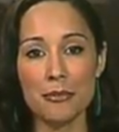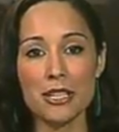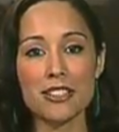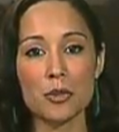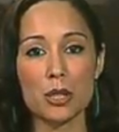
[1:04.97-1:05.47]

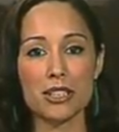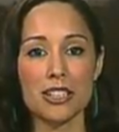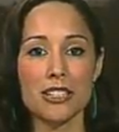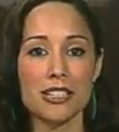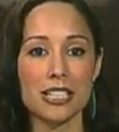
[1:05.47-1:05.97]
Mr
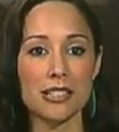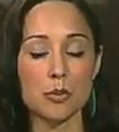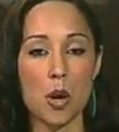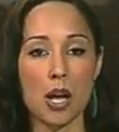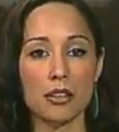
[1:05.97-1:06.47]
Winters
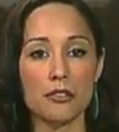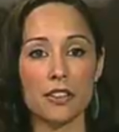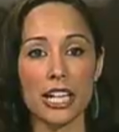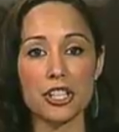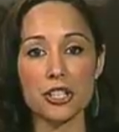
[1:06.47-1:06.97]
says while
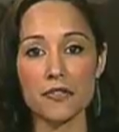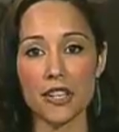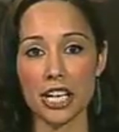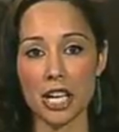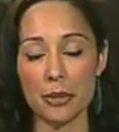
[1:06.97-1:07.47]
inflation
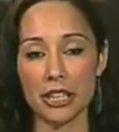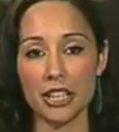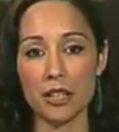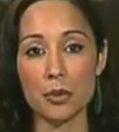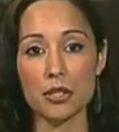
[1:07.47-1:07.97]
for the coming
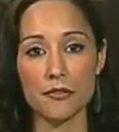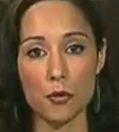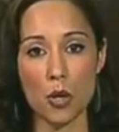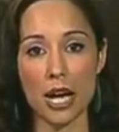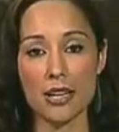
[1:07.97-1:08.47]
year was
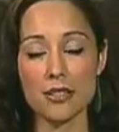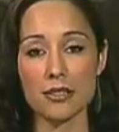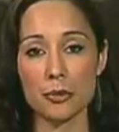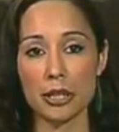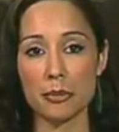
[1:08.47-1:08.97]
forecast
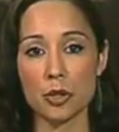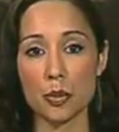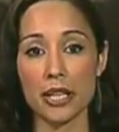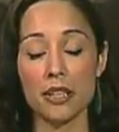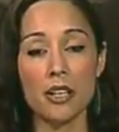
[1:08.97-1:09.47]
to be
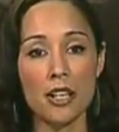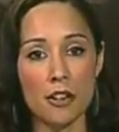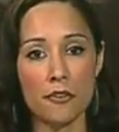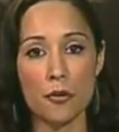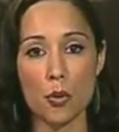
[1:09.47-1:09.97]
between
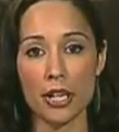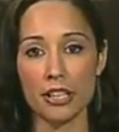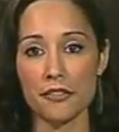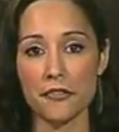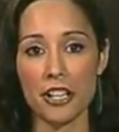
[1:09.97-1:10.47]
4
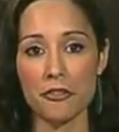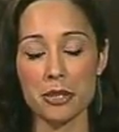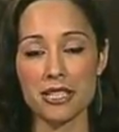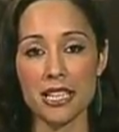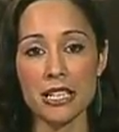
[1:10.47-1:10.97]
and
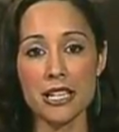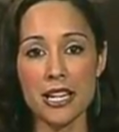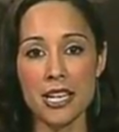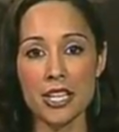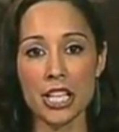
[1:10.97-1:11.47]
5%,
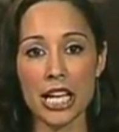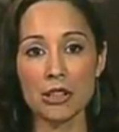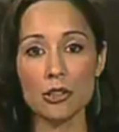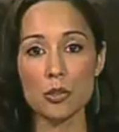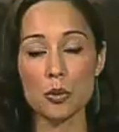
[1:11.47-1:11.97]
the
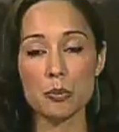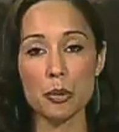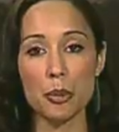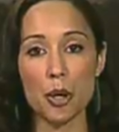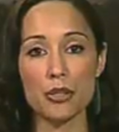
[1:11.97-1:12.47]
Council was
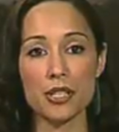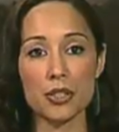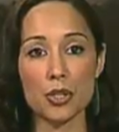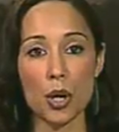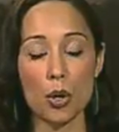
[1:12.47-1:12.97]

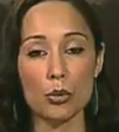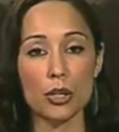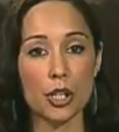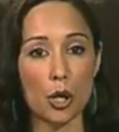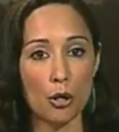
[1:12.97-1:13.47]
proposing to
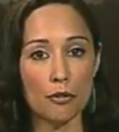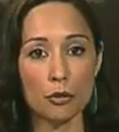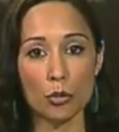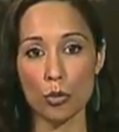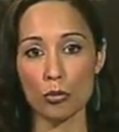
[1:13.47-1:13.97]
hold the
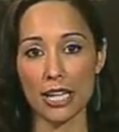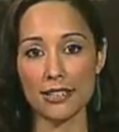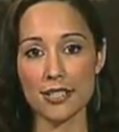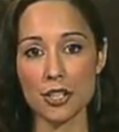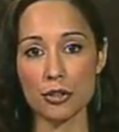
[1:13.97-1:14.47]
overall
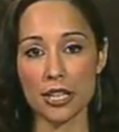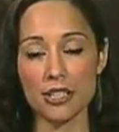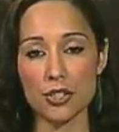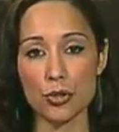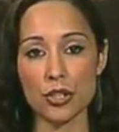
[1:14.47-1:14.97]
rates
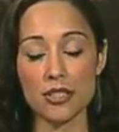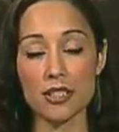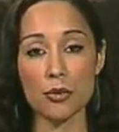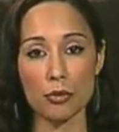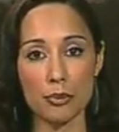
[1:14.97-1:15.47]
increase to
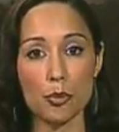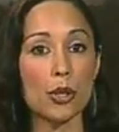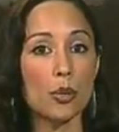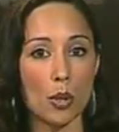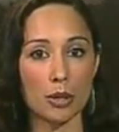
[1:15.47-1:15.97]
just
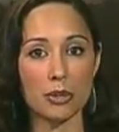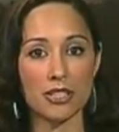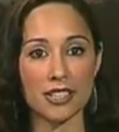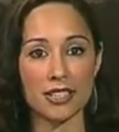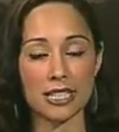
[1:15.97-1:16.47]

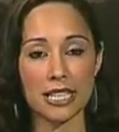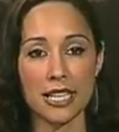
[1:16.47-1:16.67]
3.1%.